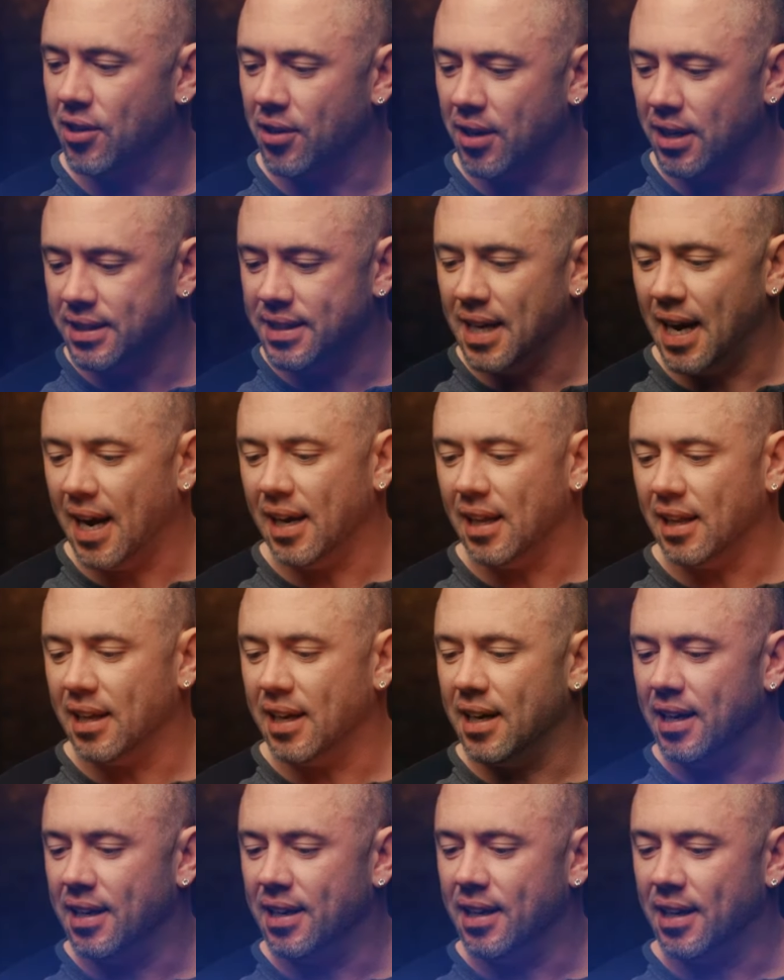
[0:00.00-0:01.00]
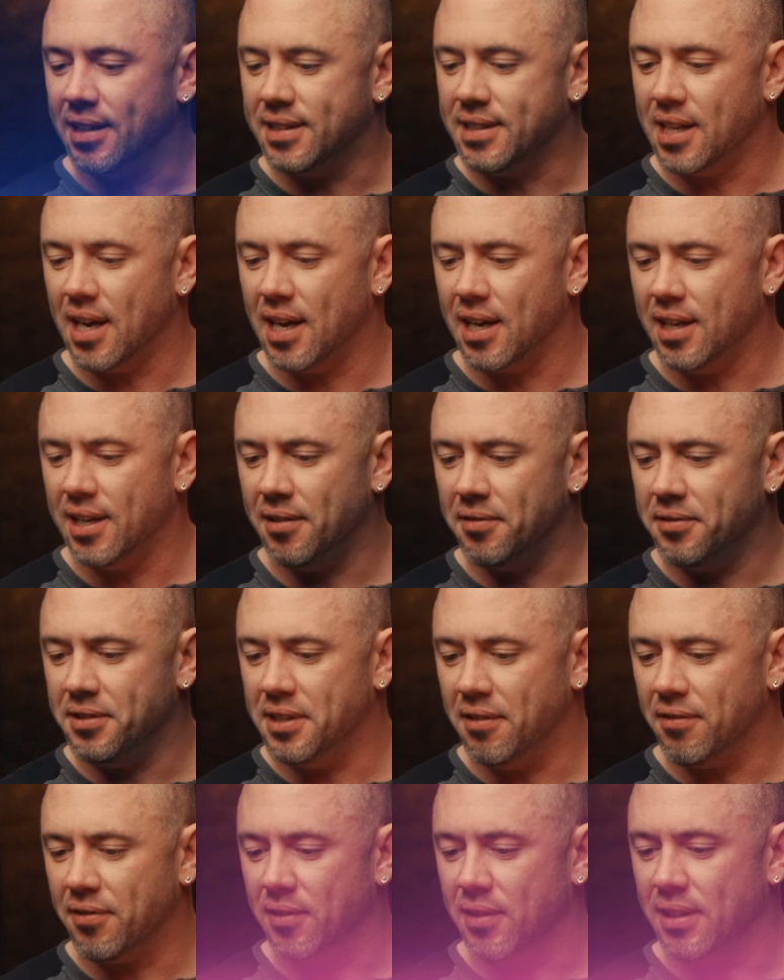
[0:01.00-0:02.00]
You can dial in a ton of
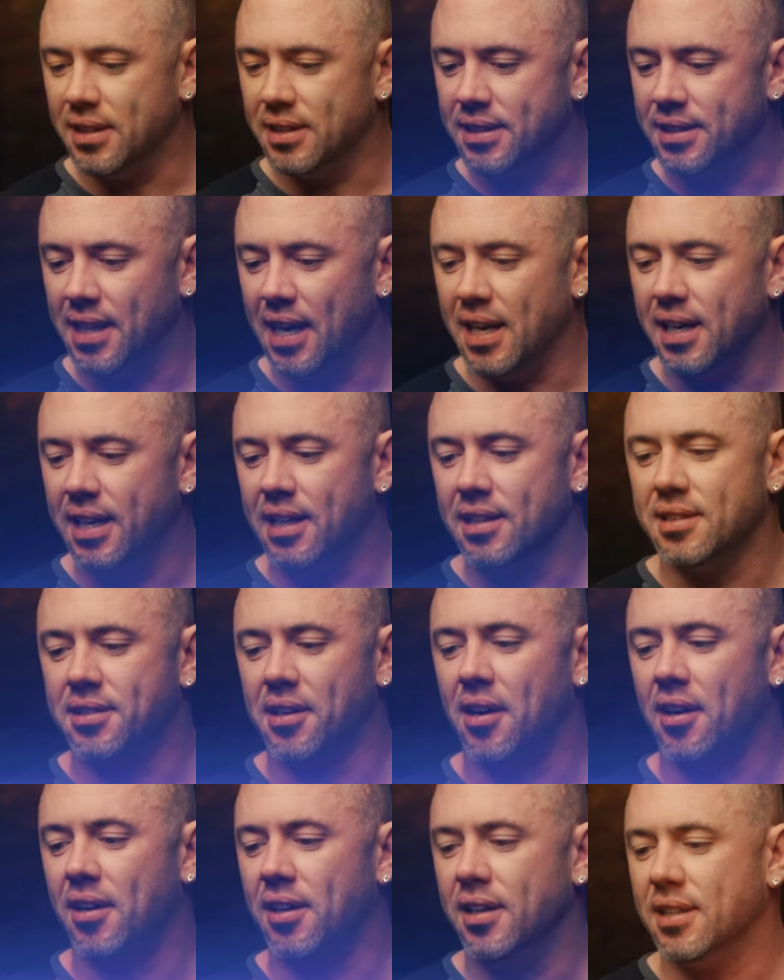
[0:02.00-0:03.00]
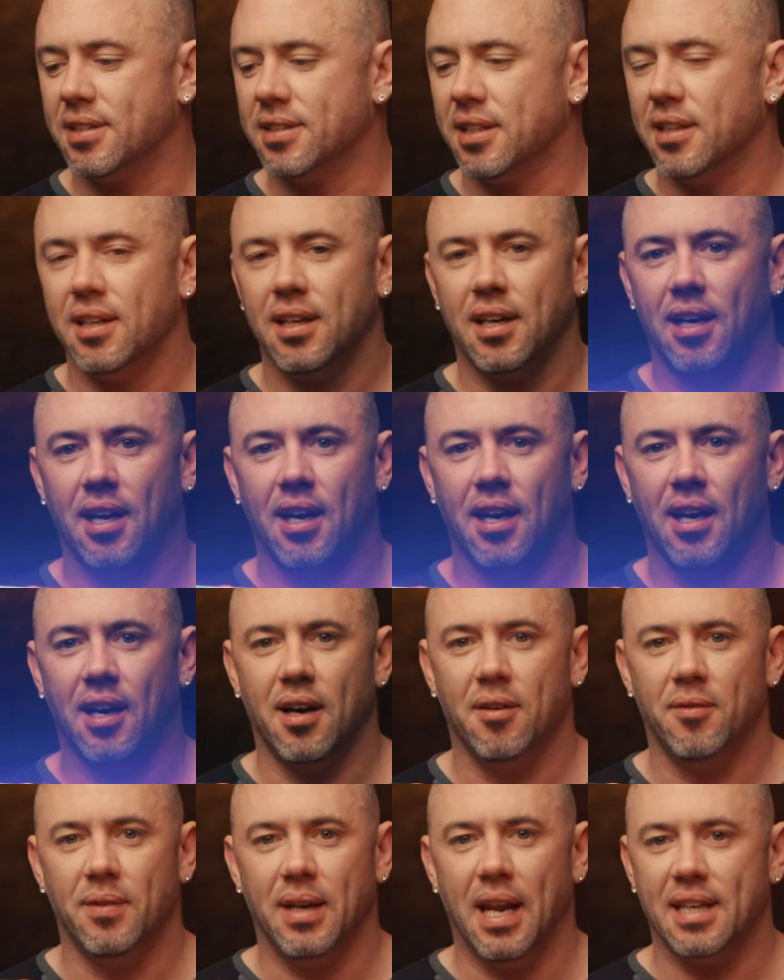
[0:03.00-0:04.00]
different settings on it.
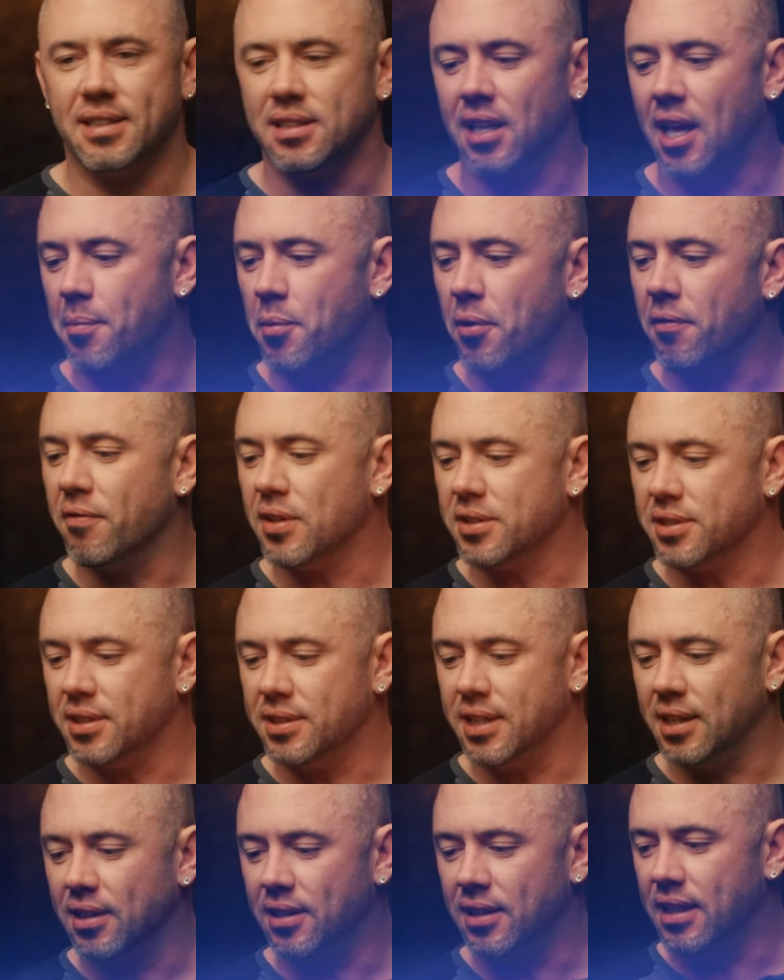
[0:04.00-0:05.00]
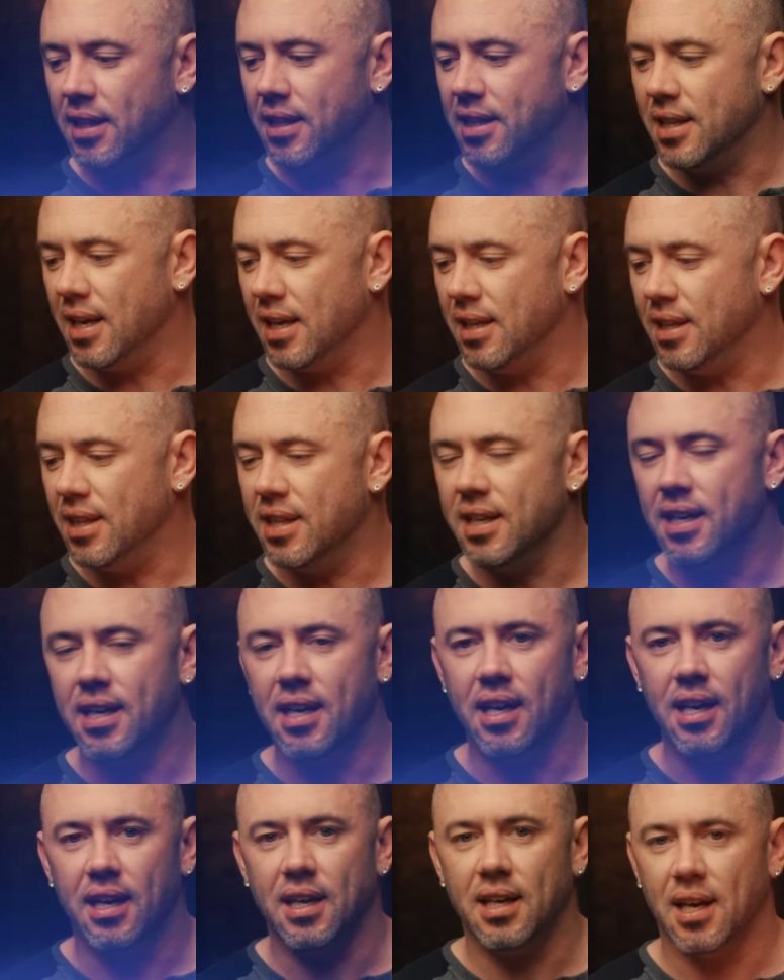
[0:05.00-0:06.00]
It has a lot more versatility than
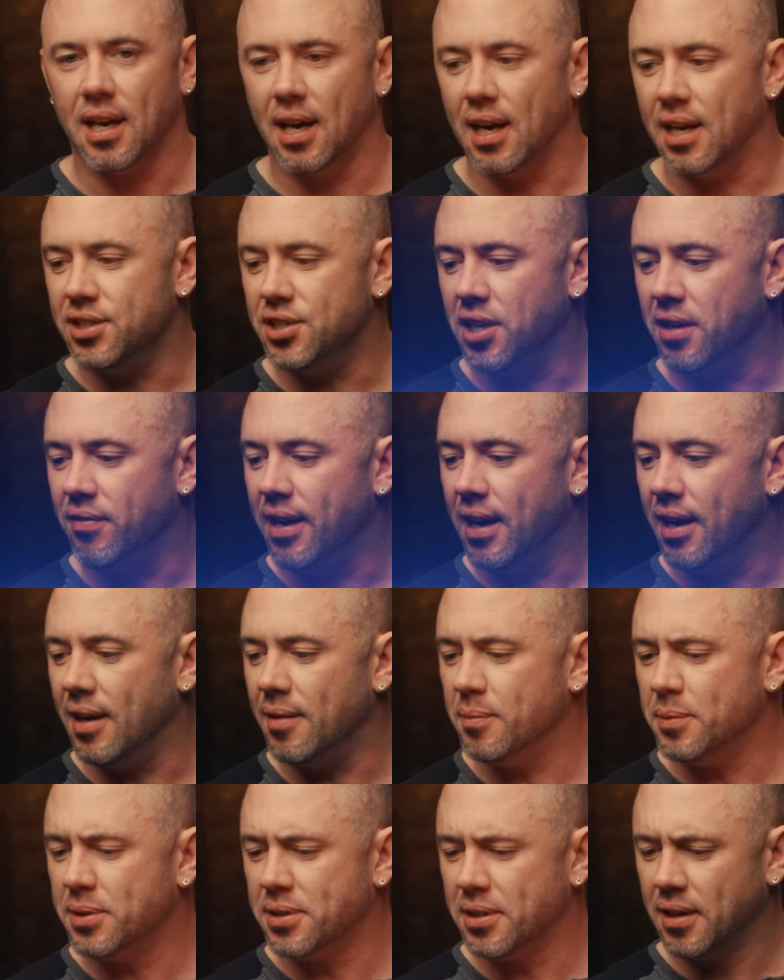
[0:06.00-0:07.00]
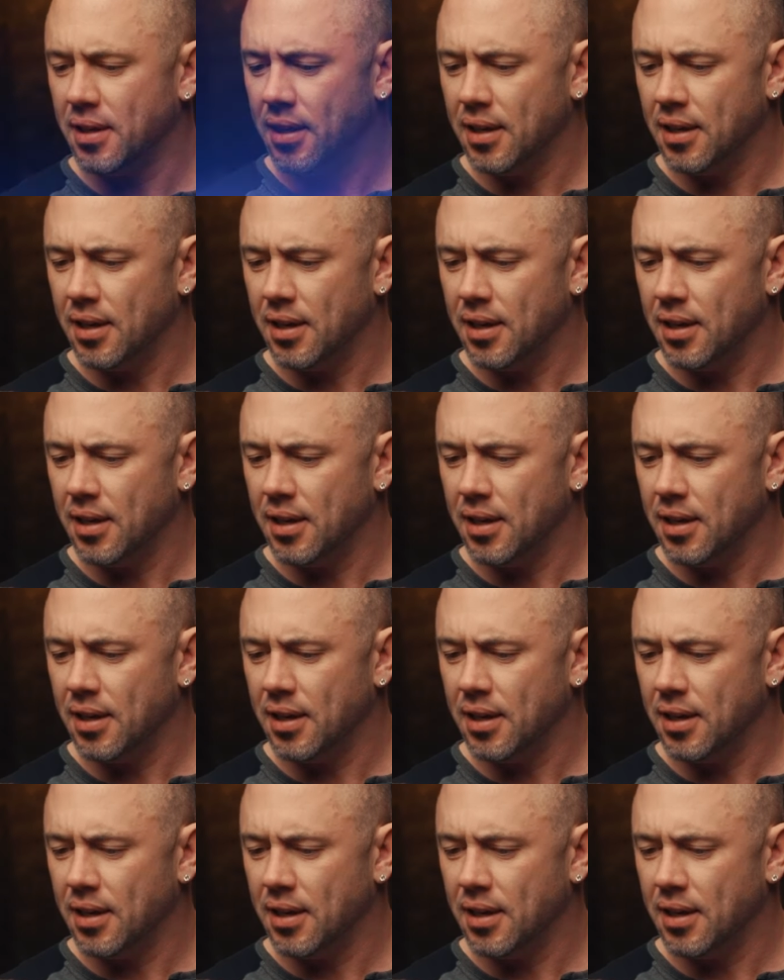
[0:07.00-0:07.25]
the GVMs.